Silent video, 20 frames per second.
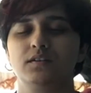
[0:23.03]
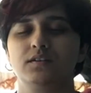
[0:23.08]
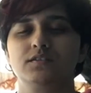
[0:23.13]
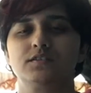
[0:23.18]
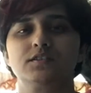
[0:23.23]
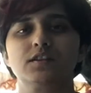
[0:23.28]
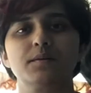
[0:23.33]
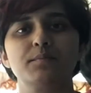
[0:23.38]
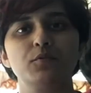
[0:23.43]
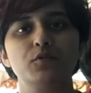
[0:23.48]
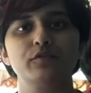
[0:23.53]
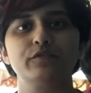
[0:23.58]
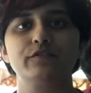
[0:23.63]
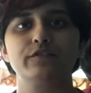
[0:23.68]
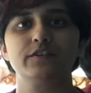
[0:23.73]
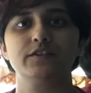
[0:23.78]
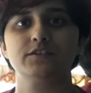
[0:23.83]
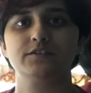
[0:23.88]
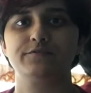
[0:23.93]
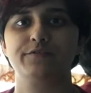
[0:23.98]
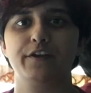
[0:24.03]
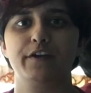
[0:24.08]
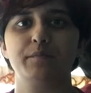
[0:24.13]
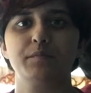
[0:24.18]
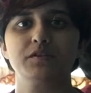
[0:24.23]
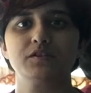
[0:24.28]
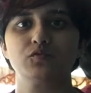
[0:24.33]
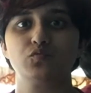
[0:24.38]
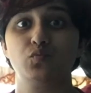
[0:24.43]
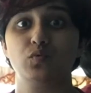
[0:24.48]
Some of his
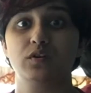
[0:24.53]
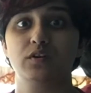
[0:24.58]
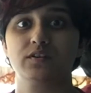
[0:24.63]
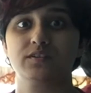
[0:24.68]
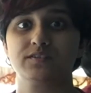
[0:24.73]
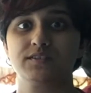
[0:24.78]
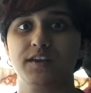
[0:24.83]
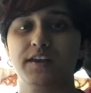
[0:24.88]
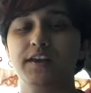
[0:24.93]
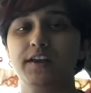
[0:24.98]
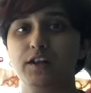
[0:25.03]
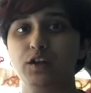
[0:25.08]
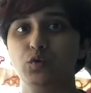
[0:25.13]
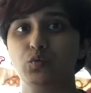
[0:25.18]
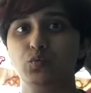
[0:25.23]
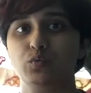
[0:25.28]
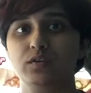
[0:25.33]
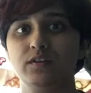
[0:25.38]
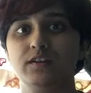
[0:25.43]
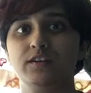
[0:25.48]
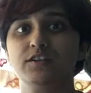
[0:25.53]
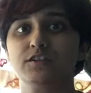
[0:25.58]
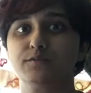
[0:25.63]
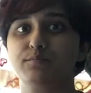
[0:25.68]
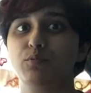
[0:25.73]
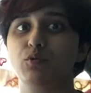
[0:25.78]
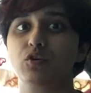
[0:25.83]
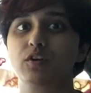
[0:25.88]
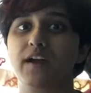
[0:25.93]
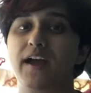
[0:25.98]
famous works include his
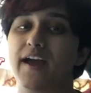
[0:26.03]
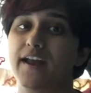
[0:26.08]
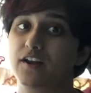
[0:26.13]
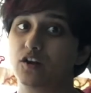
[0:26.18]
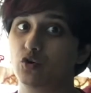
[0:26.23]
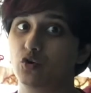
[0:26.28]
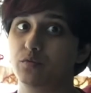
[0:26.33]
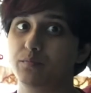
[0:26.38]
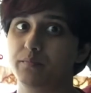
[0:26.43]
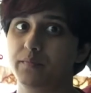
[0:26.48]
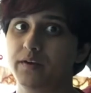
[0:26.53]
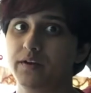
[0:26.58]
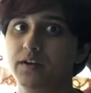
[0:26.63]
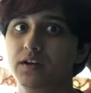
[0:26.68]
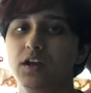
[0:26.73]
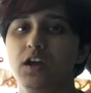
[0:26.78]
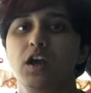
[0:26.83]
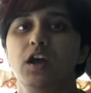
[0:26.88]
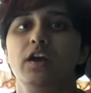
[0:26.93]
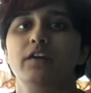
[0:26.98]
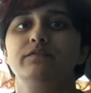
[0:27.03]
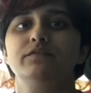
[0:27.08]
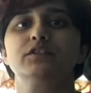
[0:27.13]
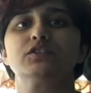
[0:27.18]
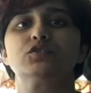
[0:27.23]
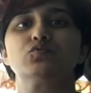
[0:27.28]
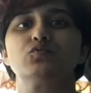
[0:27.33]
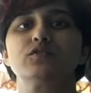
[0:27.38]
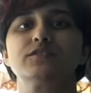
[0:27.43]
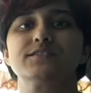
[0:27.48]
book Atonement,
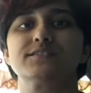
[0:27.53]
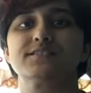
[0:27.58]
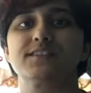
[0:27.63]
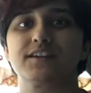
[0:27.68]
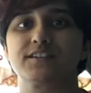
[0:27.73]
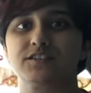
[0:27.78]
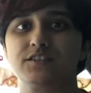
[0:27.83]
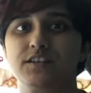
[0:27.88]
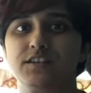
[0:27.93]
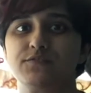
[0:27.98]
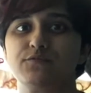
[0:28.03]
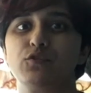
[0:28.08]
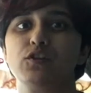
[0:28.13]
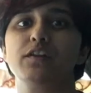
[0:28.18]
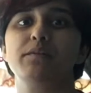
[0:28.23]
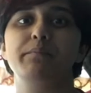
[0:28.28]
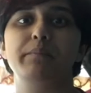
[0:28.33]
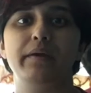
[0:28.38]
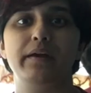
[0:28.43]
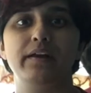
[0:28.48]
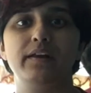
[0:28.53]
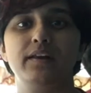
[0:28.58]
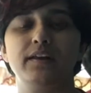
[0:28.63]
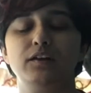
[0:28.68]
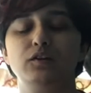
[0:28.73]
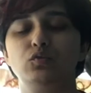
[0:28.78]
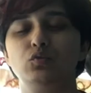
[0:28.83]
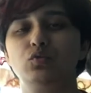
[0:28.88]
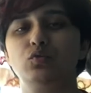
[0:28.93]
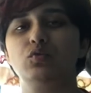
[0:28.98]
which was successfully made
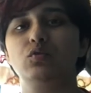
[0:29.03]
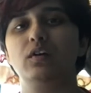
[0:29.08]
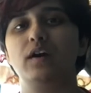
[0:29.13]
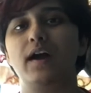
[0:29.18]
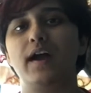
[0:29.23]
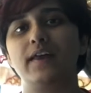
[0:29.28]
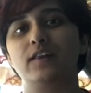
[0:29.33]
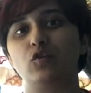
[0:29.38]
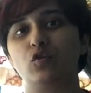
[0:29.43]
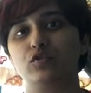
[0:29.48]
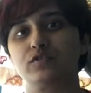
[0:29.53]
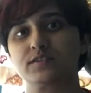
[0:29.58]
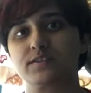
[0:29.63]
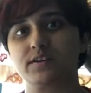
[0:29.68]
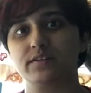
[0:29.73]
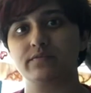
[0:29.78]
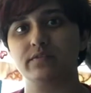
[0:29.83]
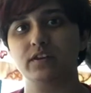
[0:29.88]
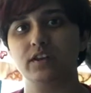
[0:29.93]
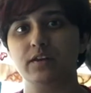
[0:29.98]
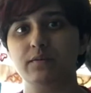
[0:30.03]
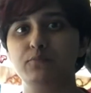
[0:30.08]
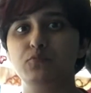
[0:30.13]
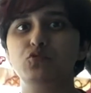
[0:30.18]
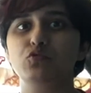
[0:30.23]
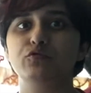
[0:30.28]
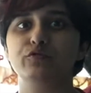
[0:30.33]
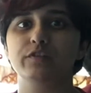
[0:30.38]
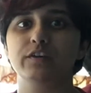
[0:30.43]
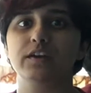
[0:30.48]
into an Oscar-winning
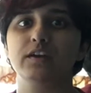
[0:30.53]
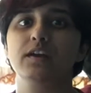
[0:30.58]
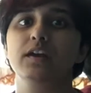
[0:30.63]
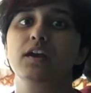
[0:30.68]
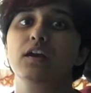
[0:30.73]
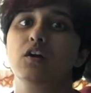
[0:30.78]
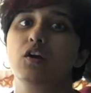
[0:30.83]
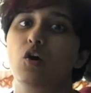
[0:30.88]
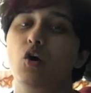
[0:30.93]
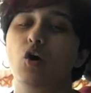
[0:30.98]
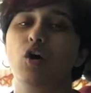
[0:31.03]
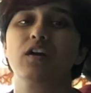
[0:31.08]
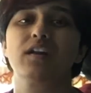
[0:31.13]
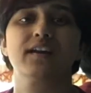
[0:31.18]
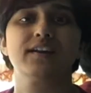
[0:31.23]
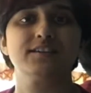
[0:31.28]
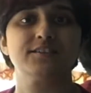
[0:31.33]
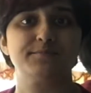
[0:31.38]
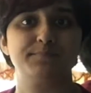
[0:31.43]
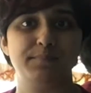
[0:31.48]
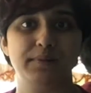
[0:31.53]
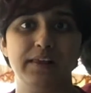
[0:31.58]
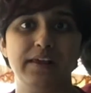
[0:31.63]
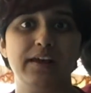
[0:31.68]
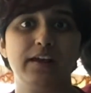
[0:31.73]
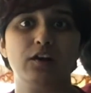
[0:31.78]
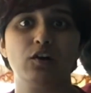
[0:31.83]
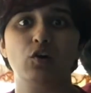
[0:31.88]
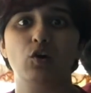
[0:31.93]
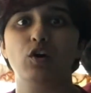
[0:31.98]
movie, or his play
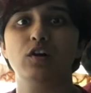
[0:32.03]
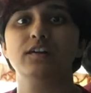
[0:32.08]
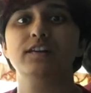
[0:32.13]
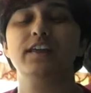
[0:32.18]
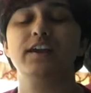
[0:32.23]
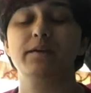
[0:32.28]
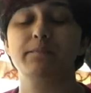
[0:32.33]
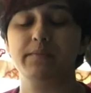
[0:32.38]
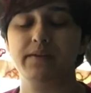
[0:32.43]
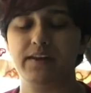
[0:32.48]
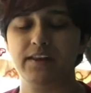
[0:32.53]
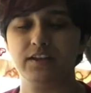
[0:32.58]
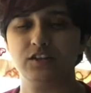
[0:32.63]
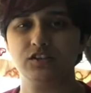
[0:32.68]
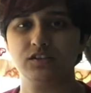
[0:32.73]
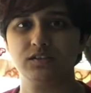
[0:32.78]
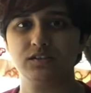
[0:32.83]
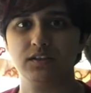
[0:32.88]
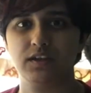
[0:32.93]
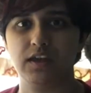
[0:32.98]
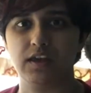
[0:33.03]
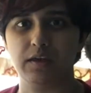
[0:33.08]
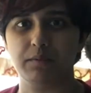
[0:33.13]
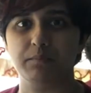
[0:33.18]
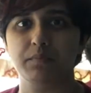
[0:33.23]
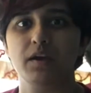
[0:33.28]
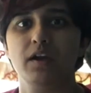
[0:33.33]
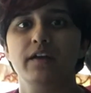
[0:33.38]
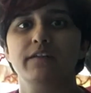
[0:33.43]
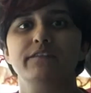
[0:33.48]
called The Imitation
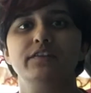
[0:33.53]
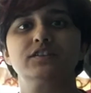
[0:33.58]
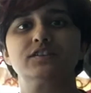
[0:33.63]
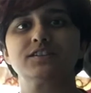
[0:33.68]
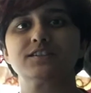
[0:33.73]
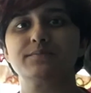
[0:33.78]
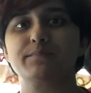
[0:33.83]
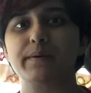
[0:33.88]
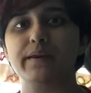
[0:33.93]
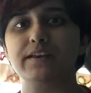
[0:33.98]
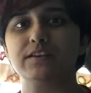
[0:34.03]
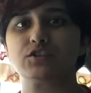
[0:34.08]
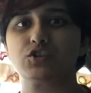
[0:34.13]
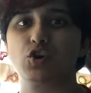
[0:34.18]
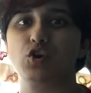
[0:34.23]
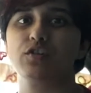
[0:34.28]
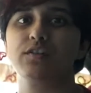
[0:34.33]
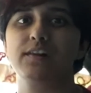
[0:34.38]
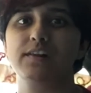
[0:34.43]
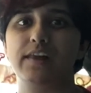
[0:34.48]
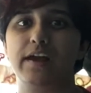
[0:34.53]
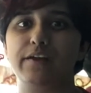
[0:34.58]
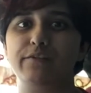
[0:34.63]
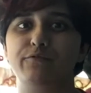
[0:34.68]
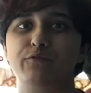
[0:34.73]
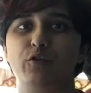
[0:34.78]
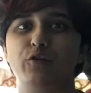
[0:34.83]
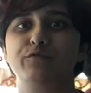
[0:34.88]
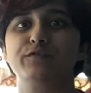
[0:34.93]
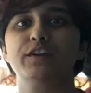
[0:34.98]
Game, which is based on the life
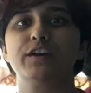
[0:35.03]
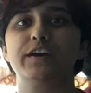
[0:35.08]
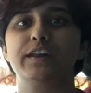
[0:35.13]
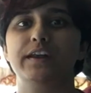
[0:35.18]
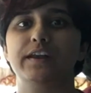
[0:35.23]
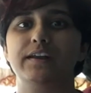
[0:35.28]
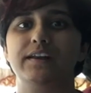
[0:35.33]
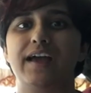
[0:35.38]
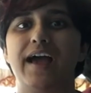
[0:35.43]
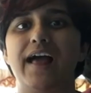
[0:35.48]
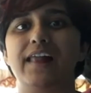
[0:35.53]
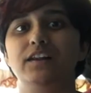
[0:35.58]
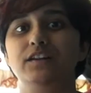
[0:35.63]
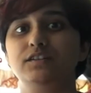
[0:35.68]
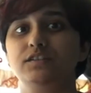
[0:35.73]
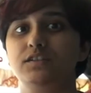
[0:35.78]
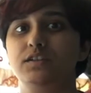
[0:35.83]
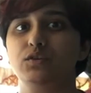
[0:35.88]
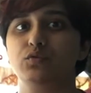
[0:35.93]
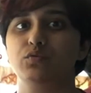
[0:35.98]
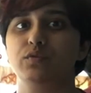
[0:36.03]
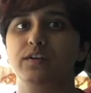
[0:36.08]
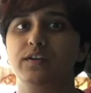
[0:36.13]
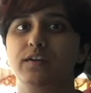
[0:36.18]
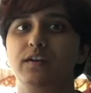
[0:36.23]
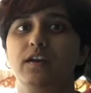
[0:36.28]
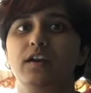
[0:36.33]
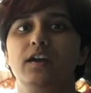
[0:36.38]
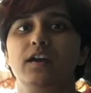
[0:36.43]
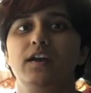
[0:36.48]
of the great Alan Turing.
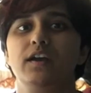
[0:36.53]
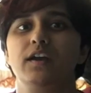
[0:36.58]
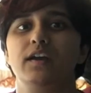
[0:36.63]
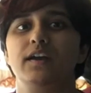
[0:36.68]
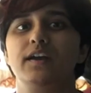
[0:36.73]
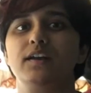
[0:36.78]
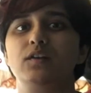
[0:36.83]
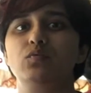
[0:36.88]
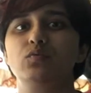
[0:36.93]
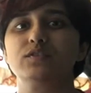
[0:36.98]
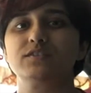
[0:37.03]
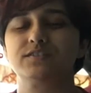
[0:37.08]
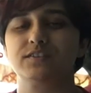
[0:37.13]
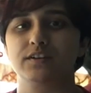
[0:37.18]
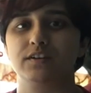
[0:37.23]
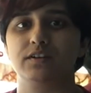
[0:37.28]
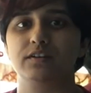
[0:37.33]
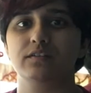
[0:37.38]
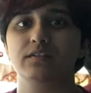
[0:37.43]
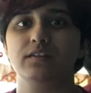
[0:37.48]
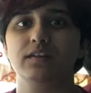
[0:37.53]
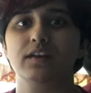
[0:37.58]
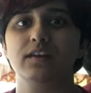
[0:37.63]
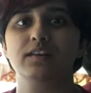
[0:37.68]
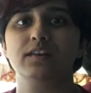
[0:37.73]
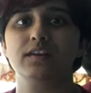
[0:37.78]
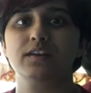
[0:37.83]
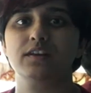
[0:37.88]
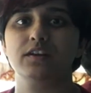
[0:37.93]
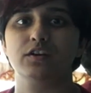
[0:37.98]
It was written in
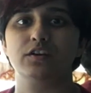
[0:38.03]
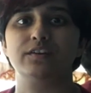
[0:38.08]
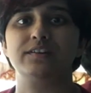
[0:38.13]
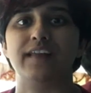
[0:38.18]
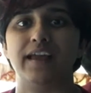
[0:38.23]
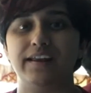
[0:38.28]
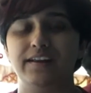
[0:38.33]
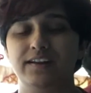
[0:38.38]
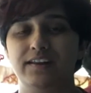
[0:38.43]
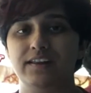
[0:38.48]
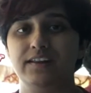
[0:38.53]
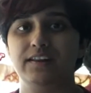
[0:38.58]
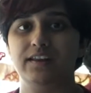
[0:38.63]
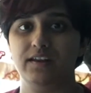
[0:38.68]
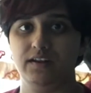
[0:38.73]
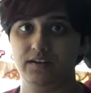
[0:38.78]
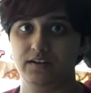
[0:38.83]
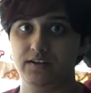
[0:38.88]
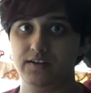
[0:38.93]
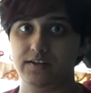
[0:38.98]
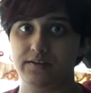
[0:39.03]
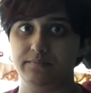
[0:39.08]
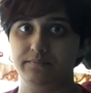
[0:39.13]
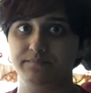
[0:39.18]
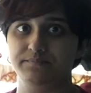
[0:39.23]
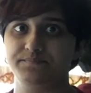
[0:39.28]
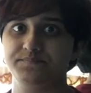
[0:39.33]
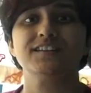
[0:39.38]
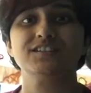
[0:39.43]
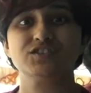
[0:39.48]
the year 1980.
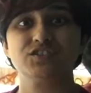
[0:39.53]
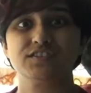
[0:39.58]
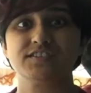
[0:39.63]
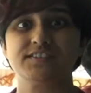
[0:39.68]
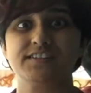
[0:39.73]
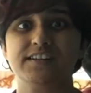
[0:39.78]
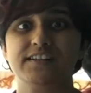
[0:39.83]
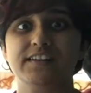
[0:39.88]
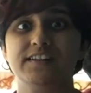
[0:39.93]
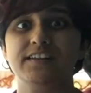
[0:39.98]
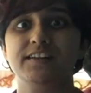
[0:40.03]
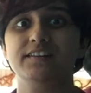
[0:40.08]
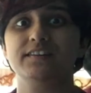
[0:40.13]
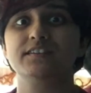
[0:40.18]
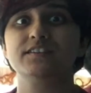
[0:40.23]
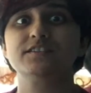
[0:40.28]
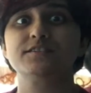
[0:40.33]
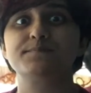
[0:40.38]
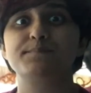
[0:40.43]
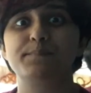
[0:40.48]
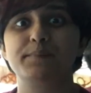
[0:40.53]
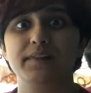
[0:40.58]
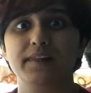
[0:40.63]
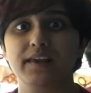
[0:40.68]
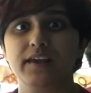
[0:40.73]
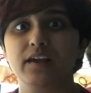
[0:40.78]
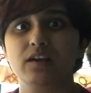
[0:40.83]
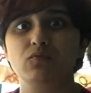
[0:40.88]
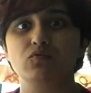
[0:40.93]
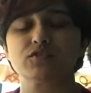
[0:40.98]
Interestingly, this
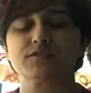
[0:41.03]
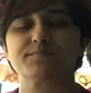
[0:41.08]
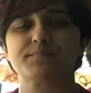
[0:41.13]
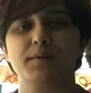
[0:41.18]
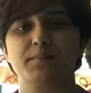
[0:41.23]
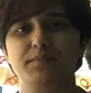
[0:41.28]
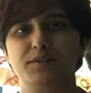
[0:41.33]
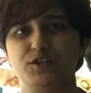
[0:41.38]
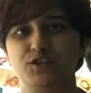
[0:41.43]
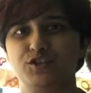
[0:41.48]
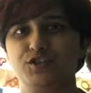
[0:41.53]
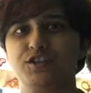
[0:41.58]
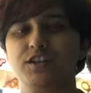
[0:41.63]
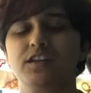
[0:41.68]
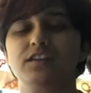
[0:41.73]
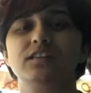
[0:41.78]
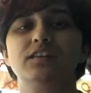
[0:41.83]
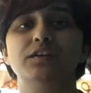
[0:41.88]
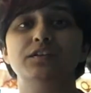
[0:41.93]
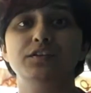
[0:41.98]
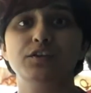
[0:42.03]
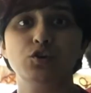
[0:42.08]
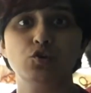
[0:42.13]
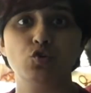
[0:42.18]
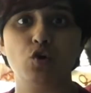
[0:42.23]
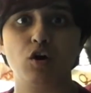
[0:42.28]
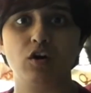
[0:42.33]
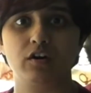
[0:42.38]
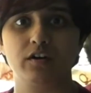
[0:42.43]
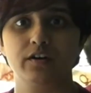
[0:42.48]
play was published in The New
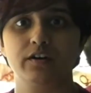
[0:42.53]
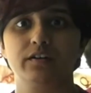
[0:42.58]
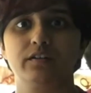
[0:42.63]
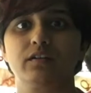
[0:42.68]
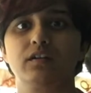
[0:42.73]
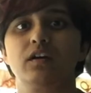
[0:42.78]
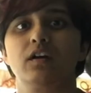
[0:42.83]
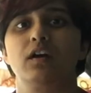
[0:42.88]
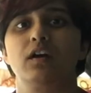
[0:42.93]
Yorker